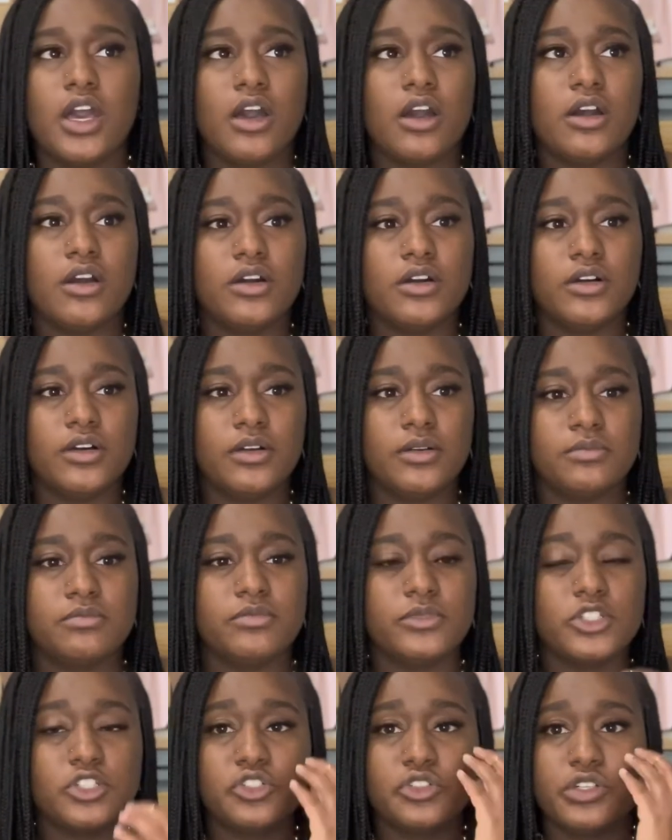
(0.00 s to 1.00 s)

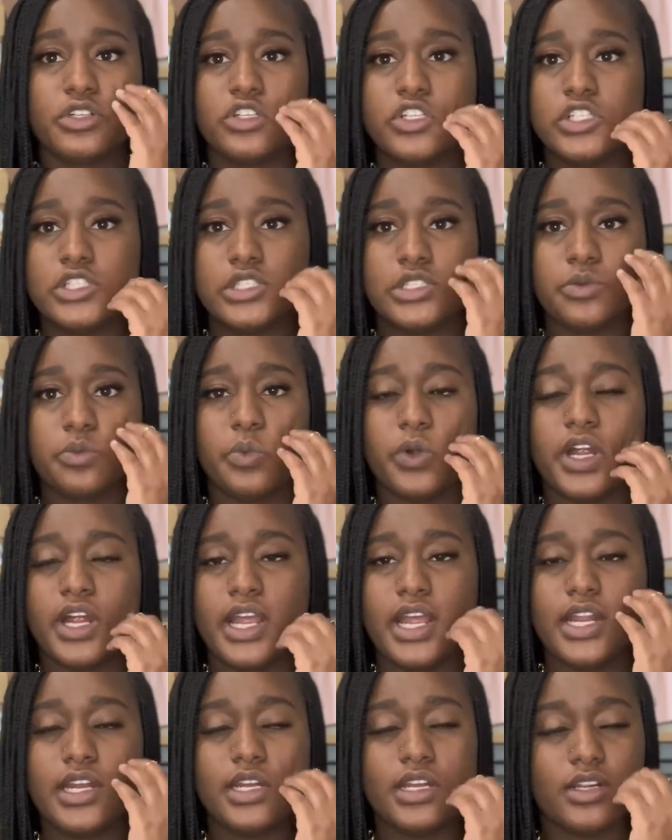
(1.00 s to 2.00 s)
the drills were
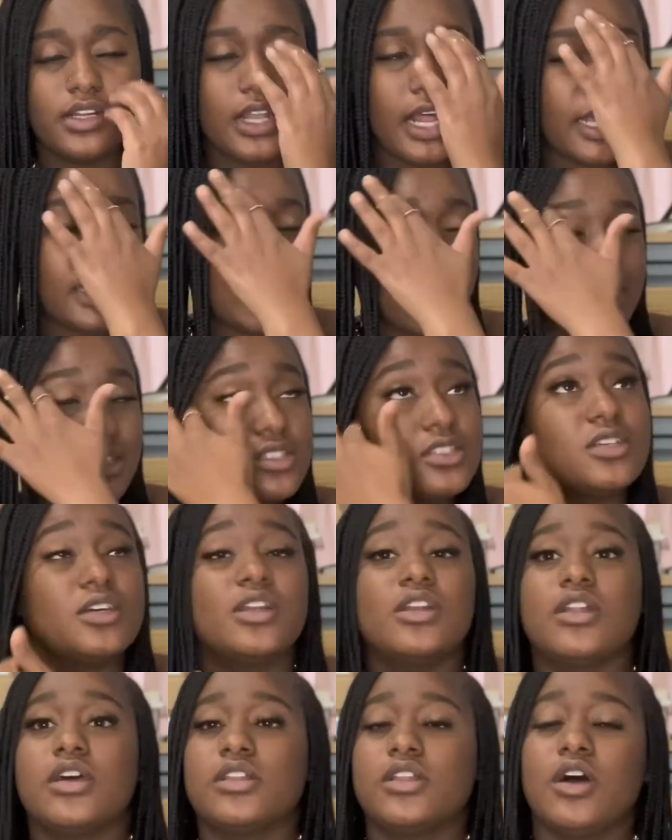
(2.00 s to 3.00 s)
in there, like they stood
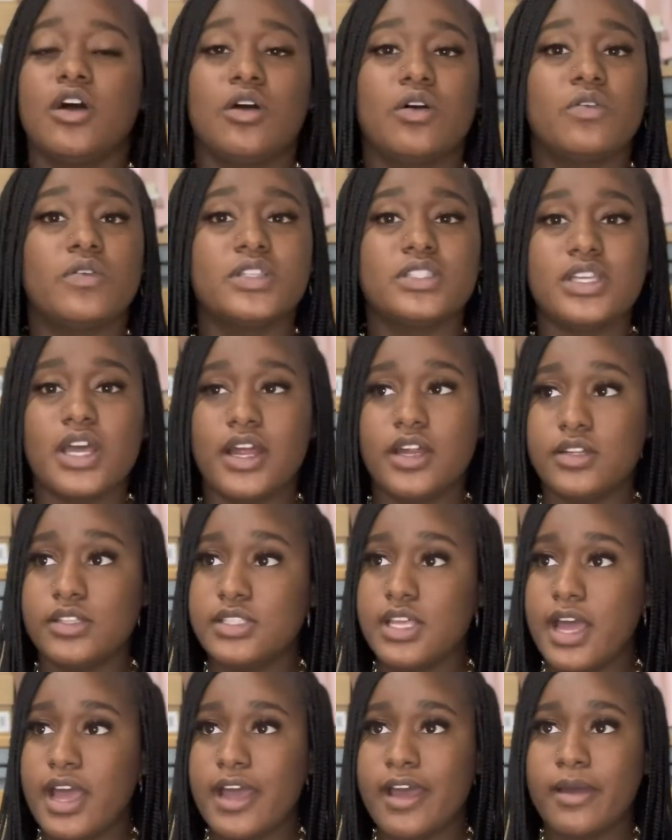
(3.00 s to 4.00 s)
in there the whole entire
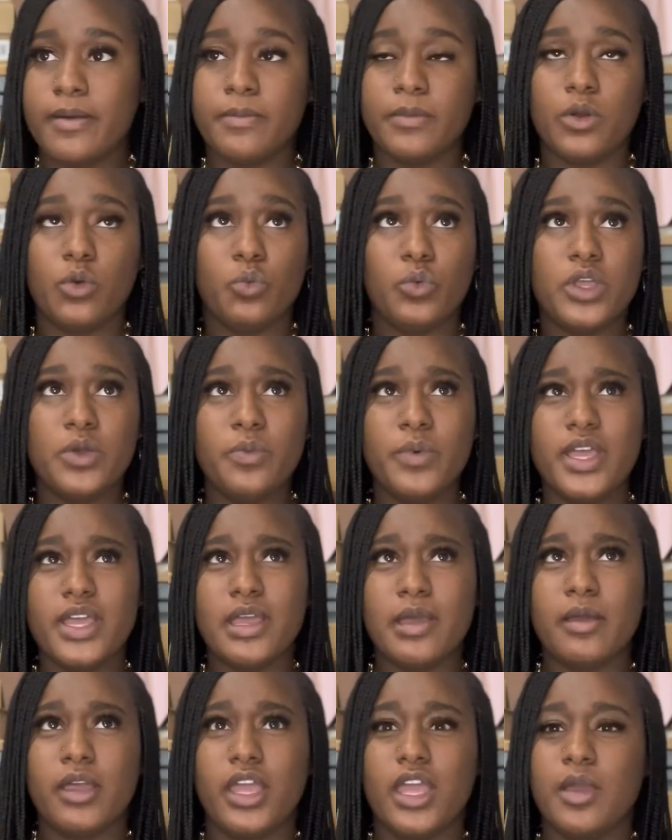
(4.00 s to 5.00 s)
time. We
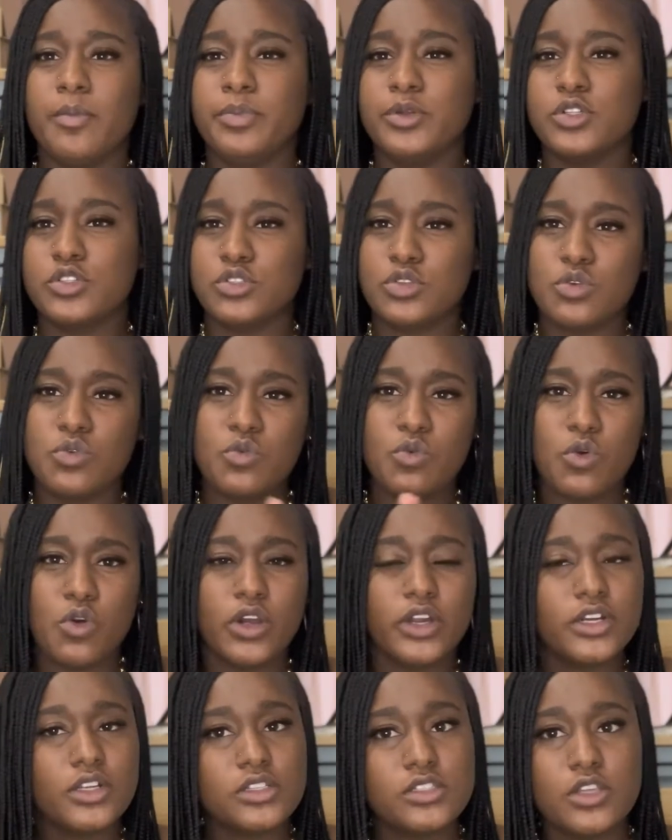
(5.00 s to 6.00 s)
went in platoon
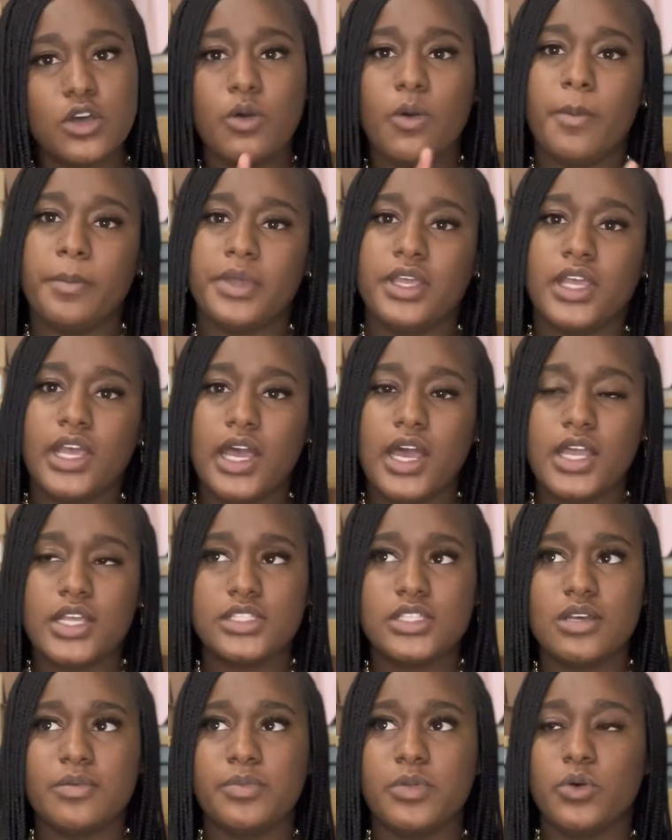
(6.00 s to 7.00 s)
order, so I mean, yeah,
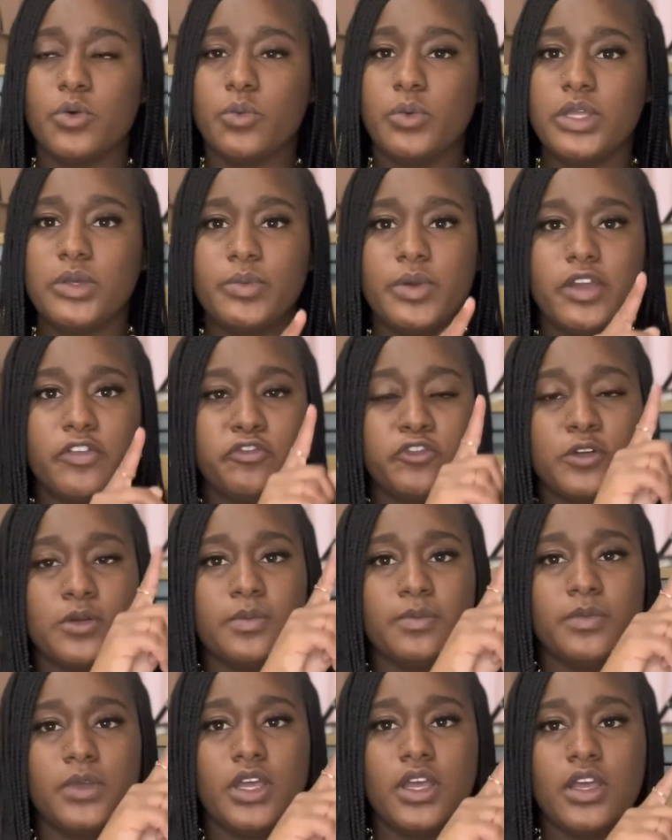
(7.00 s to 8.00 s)
example, we went
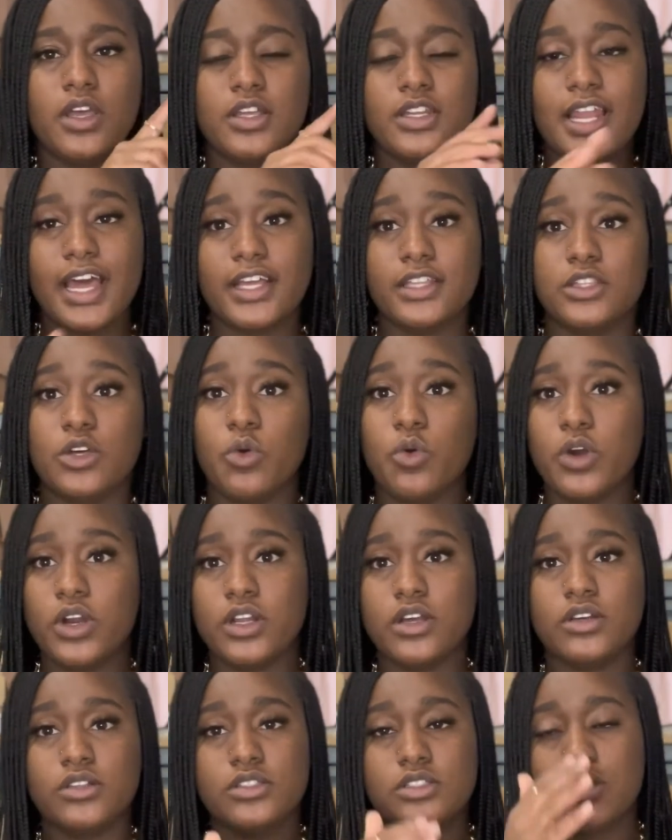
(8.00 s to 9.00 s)
from like the
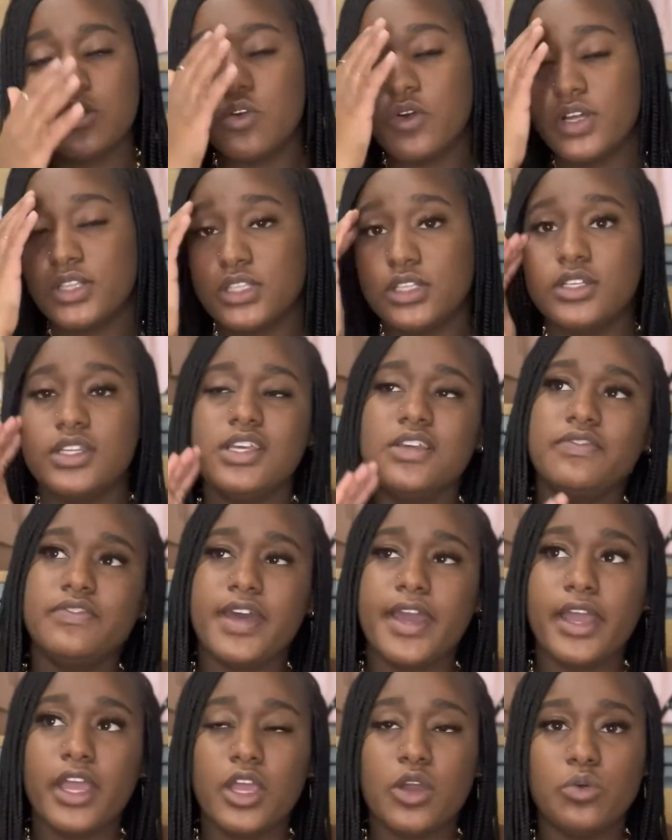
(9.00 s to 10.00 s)
order to go in the
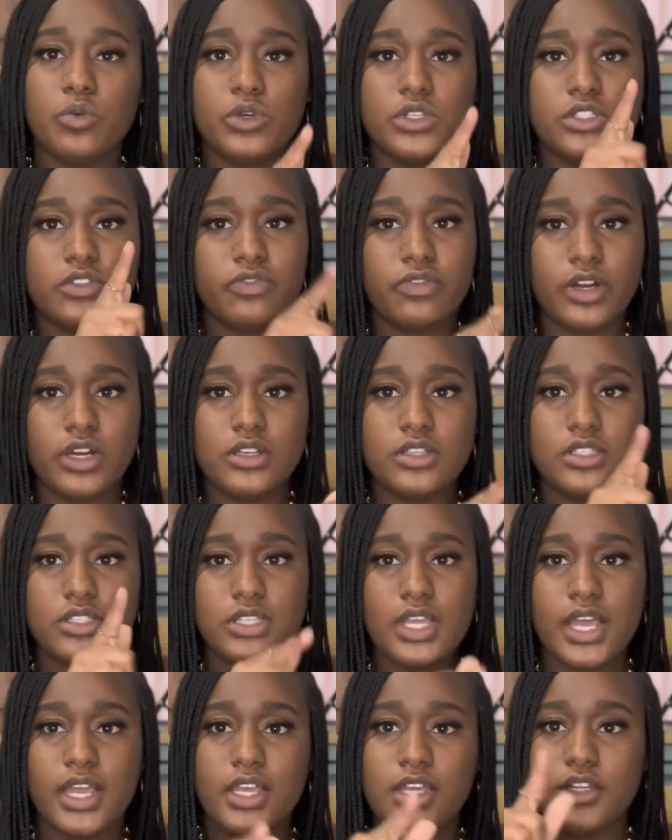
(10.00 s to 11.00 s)
defect, it was first,
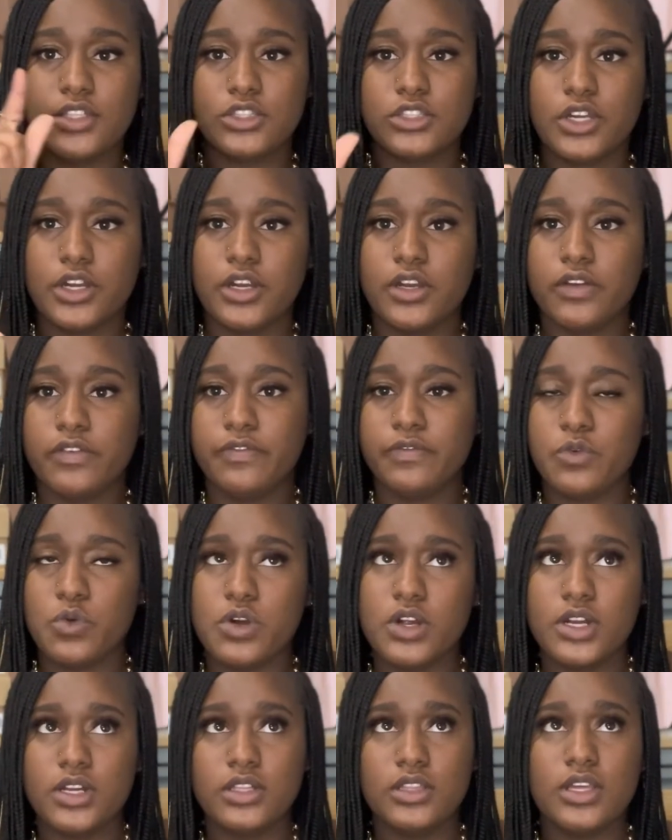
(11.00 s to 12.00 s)
second, third,
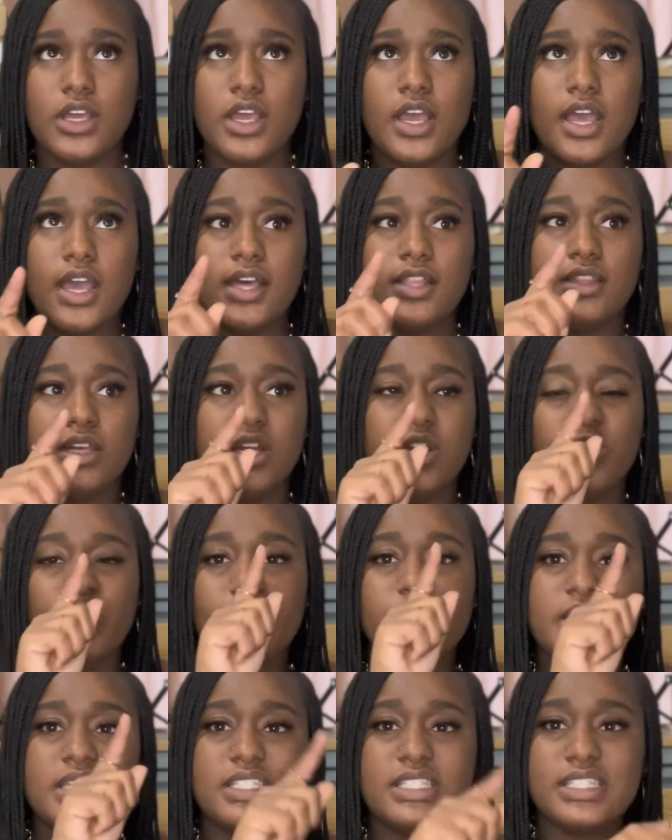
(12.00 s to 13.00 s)
fourth. Then it would
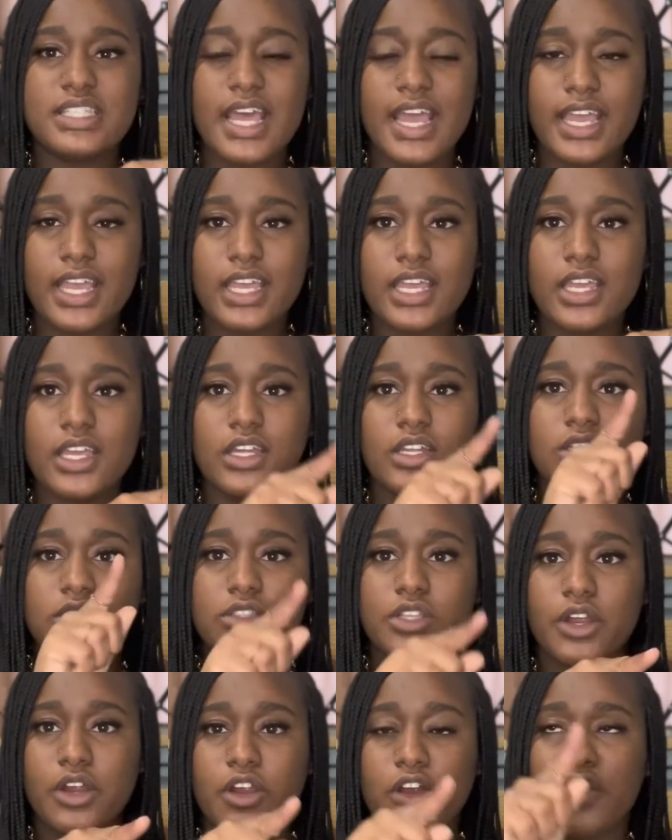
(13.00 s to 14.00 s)
be second,
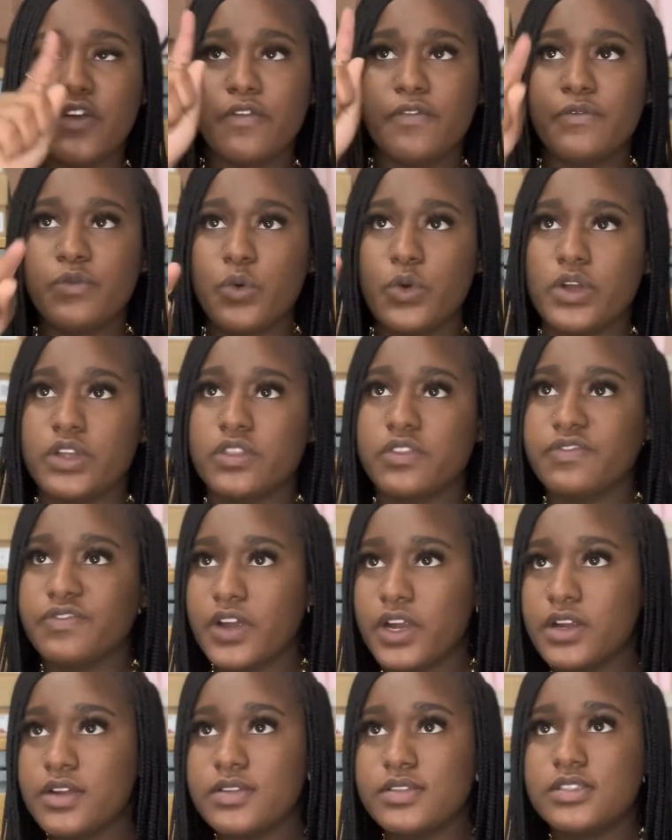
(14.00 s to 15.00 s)
third, fourth,
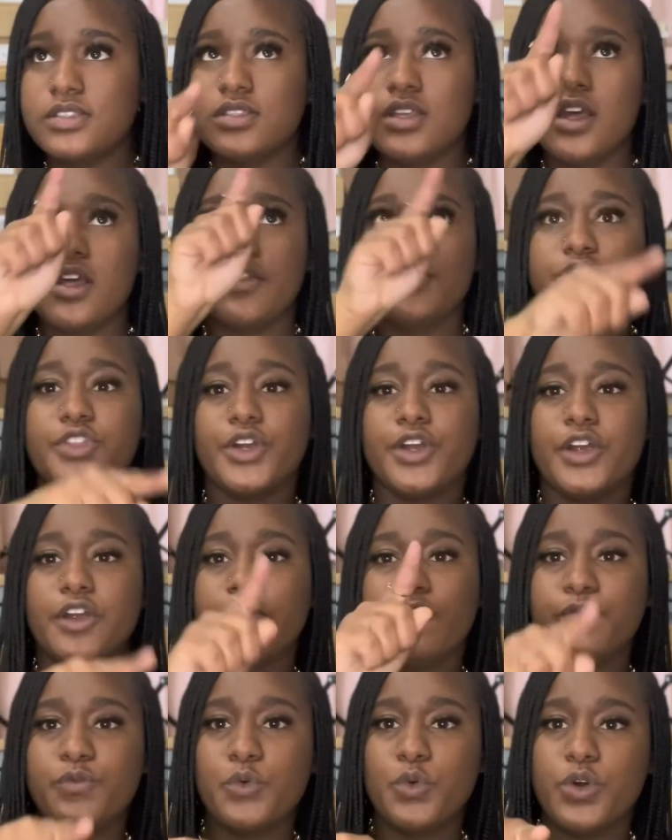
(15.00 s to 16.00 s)
first,
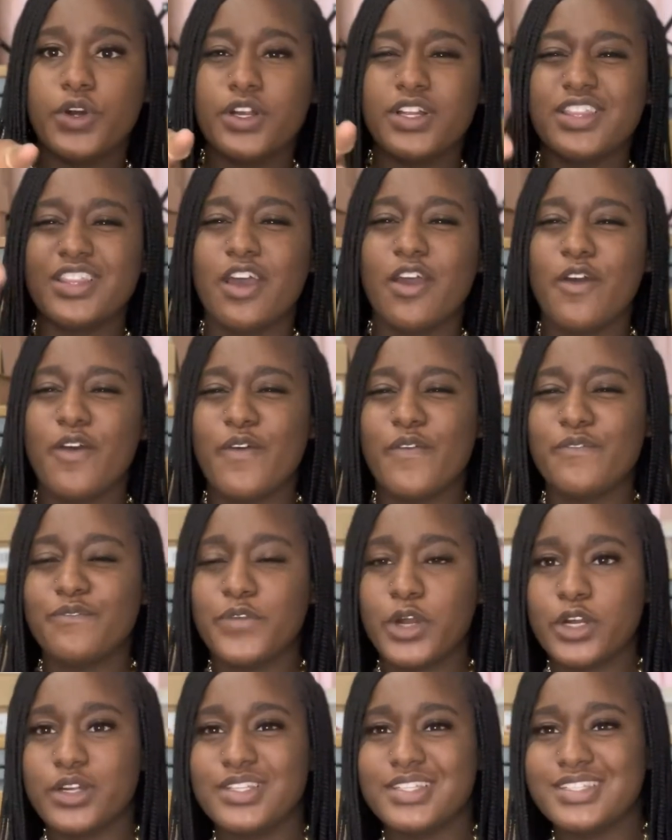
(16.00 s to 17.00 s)
third, fourth,
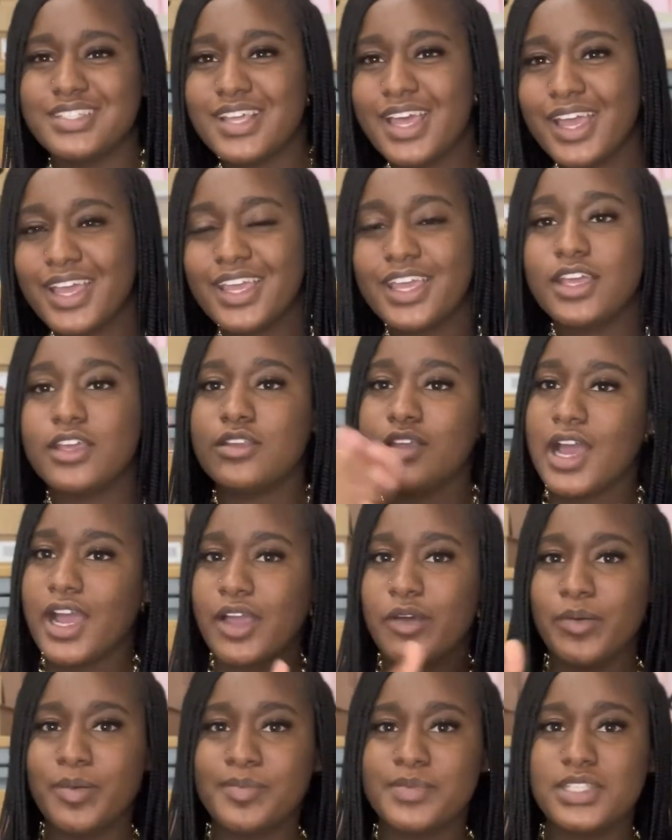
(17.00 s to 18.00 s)
first, second. Y'all
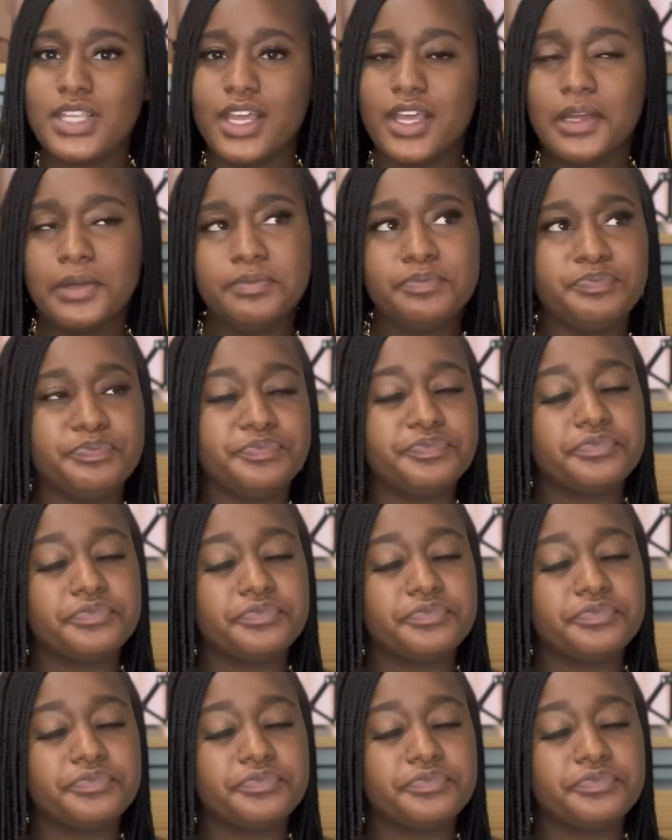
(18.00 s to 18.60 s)
get what I'm saying?